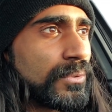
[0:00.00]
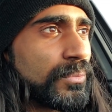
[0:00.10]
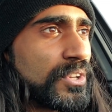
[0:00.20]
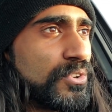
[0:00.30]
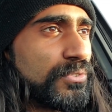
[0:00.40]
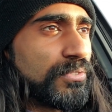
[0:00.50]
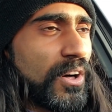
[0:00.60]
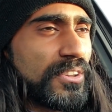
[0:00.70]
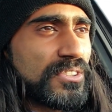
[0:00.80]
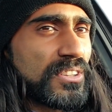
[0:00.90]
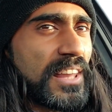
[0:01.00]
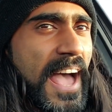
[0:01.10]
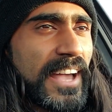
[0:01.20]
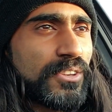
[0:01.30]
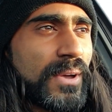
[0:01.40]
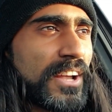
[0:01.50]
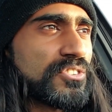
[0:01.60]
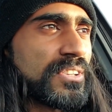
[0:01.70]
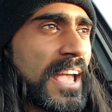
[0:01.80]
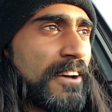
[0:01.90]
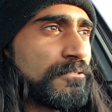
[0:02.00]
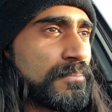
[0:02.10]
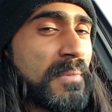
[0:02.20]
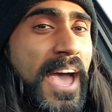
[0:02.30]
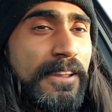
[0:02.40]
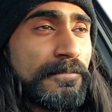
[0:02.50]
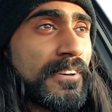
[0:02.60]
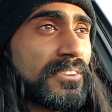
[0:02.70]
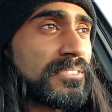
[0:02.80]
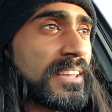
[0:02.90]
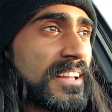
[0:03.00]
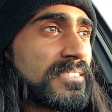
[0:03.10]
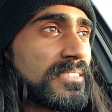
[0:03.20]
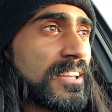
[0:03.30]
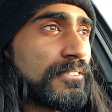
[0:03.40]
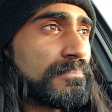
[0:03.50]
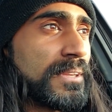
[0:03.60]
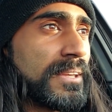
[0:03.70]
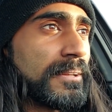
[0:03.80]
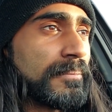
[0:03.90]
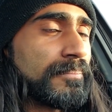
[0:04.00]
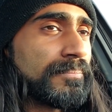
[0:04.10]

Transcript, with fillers: When you fall into lack, you actually have to manifest that state of being.